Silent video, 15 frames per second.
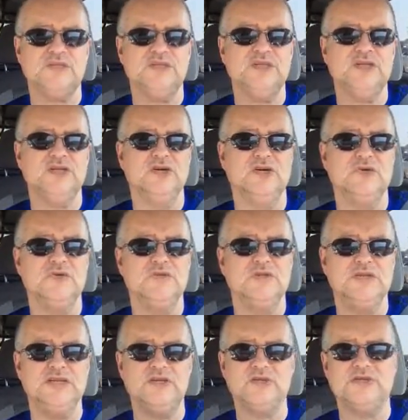
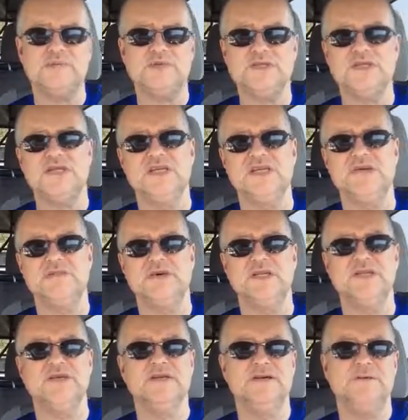Leadership is key, but
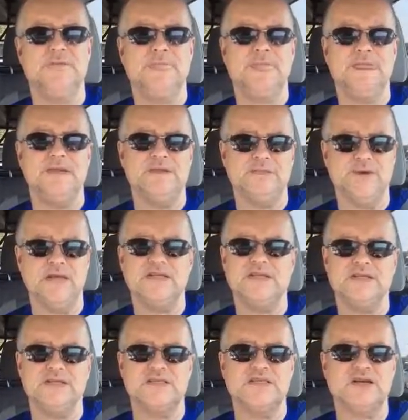the
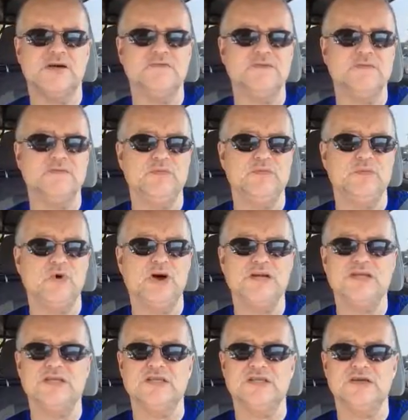method itself, even when
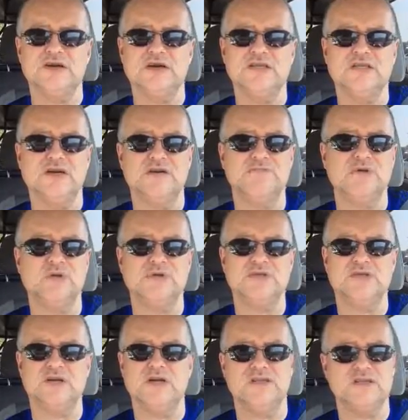walking the dog, not
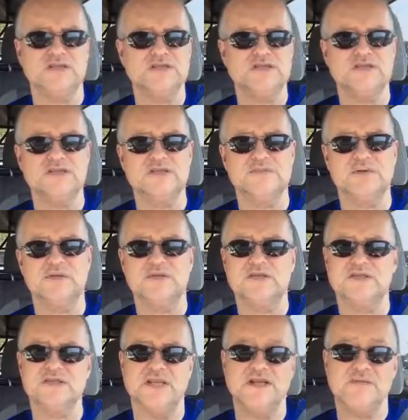focusing on distance, but the
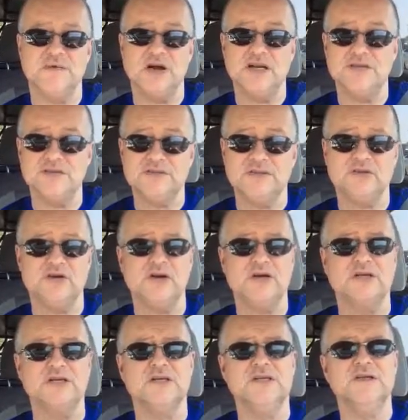state of mind of the
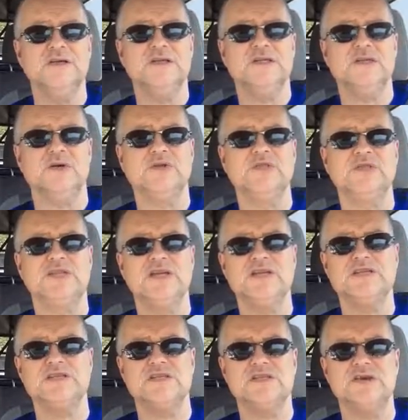dog. So all these
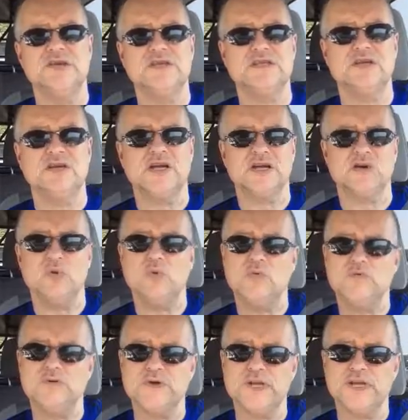things that, I get to kind of go
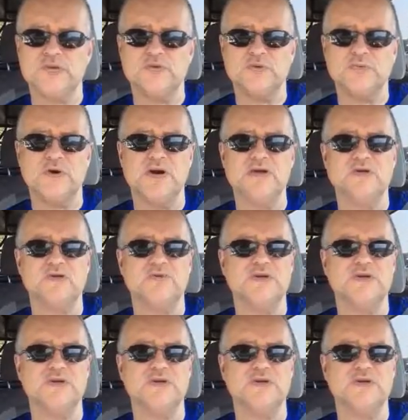over again as reminders.